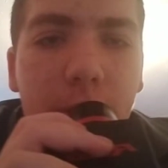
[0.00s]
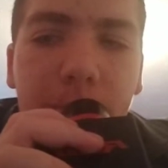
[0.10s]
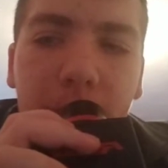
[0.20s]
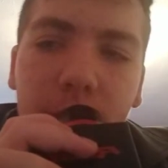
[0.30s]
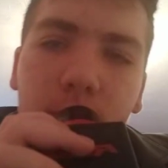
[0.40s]

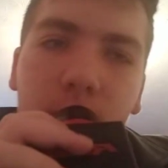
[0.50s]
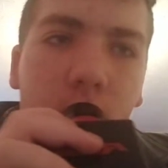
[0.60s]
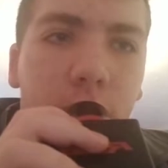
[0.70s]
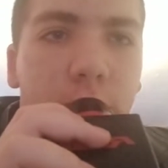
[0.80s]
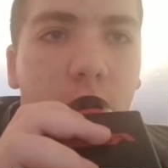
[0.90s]
but it will
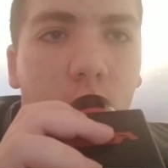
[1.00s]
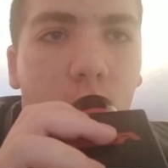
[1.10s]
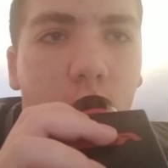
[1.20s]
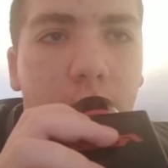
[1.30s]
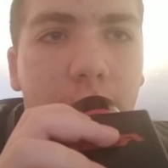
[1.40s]

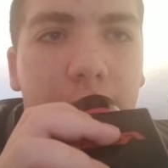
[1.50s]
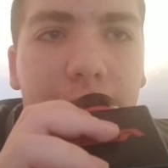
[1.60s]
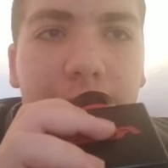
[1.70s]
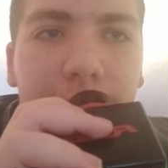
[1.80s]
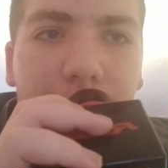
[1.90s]
also
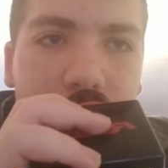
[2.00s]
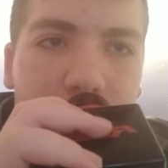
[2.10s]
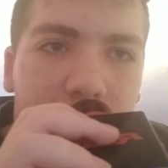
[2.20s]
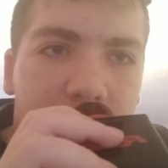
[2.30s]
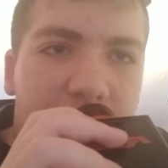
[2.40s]
leave
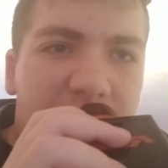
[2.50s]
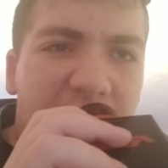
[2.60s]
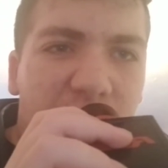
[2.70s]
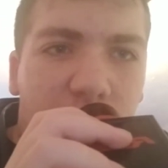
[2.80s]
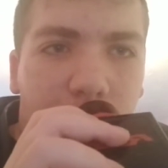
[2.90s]
every
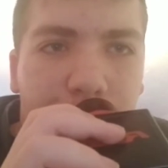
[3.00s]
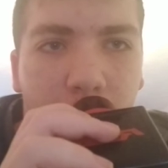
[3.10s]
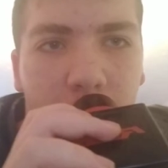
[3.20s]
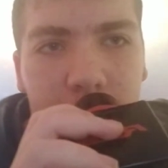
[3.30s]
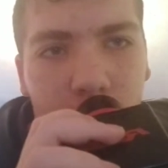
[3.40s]
single
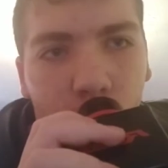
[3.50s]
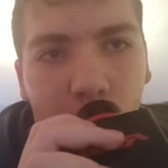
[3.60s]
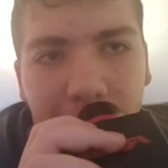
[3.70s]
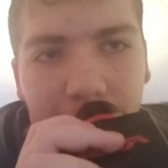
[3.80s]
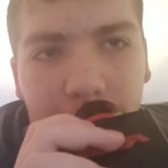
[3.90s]
person
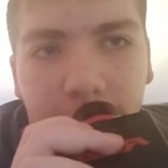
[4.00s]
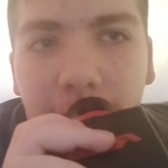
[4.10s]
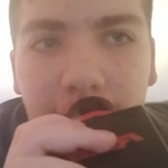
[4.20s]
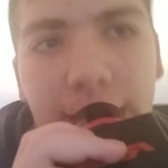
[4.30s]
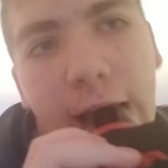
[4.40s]
with it
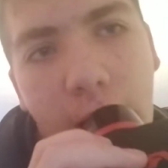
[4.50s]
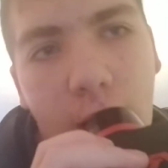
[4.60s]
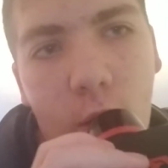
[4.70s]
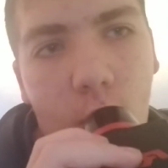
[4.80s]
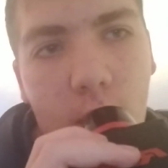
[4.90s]
right
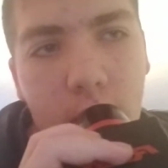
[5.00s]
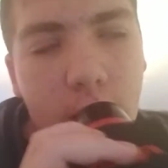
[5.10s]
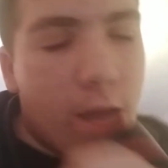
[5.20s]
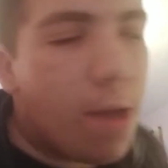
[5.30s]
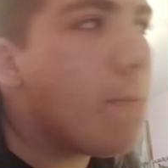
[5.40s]
now.
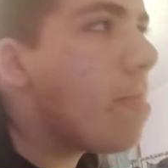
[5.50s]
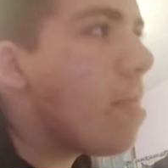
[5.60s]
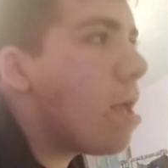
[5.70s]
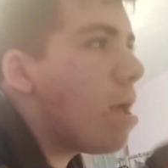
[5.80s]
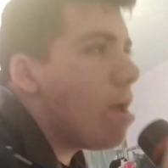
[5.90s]

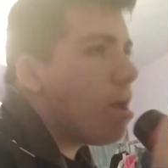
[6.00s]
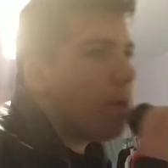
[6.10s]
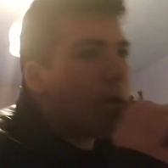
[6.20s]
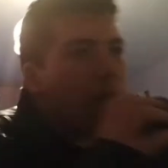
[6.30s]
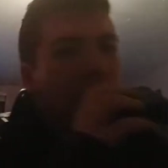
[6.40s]

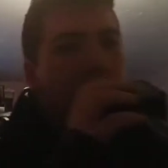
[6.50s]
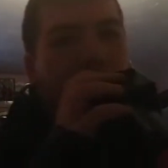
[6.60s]
It